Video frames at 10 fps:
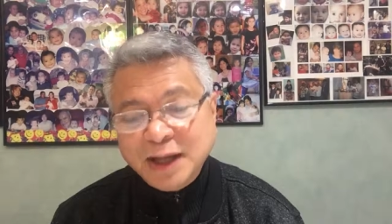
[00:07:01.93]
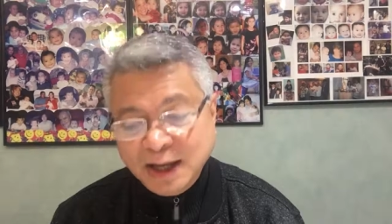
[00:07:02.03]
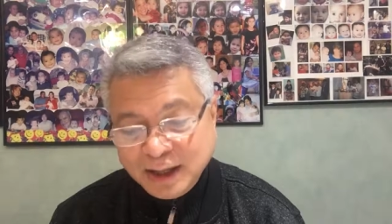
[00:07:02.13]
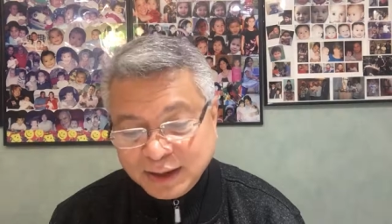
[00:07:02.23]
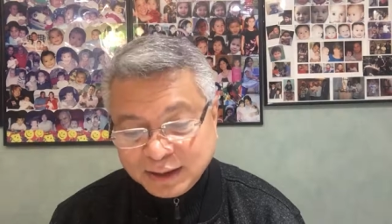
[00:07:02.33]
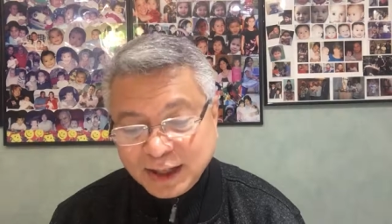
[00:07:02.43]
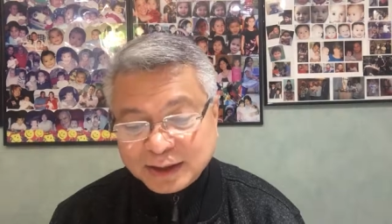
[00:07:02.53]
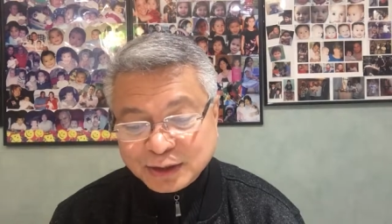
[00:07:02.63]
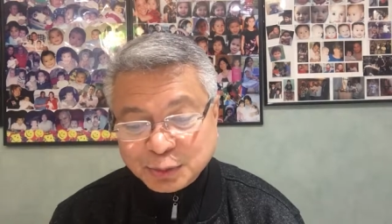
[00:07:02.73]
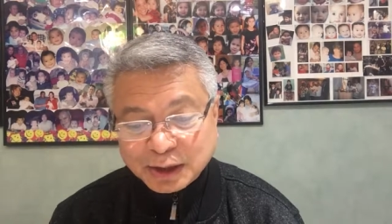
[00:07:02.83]
That is
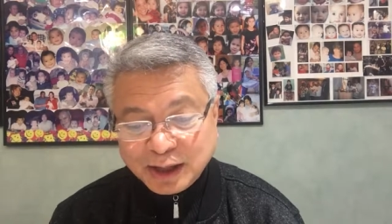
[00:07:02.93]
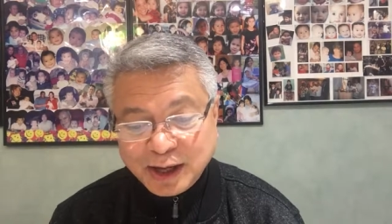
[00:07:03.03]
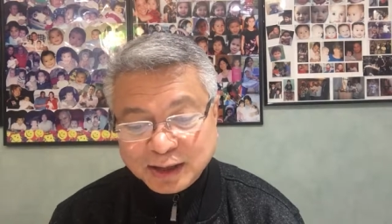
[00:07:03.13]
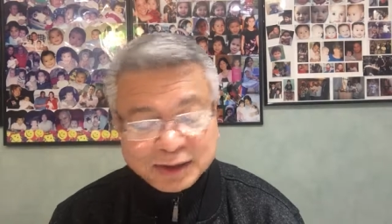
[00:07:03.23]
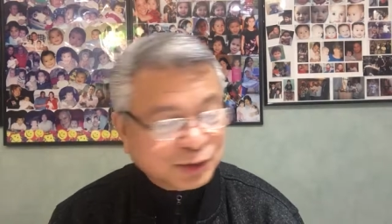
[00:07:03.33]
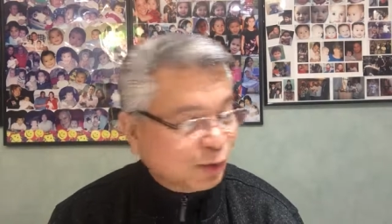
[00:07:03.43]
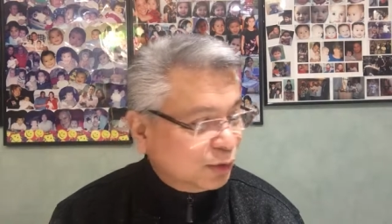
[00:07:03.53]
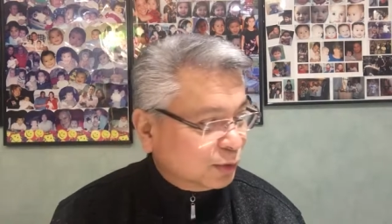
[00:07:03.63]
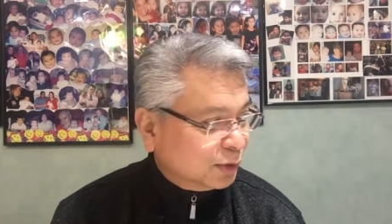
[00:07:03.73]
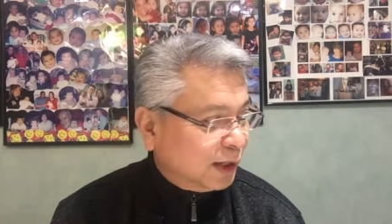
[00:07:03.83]
what God is going to
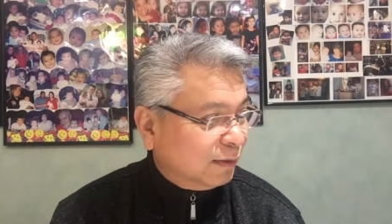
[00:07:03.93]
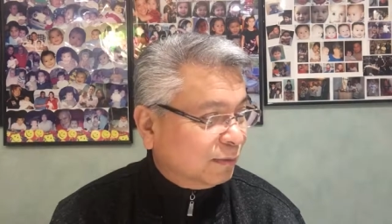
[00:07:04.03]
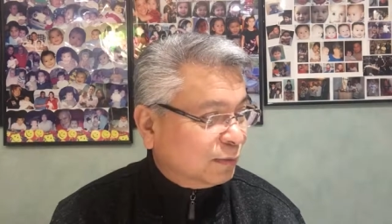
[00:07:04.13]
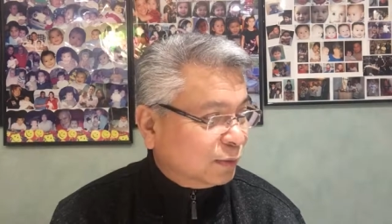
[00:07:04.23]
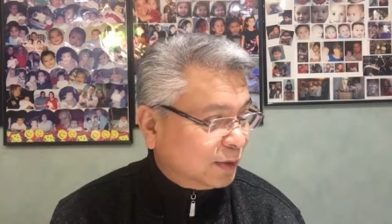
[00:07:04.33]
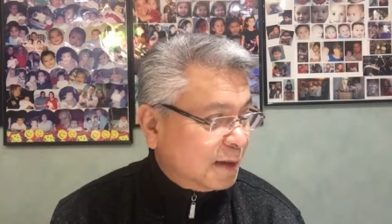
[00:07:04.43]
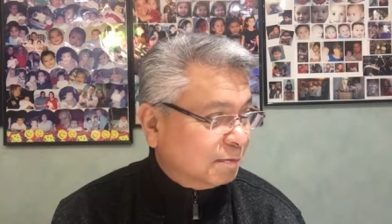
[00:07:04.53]
give to them.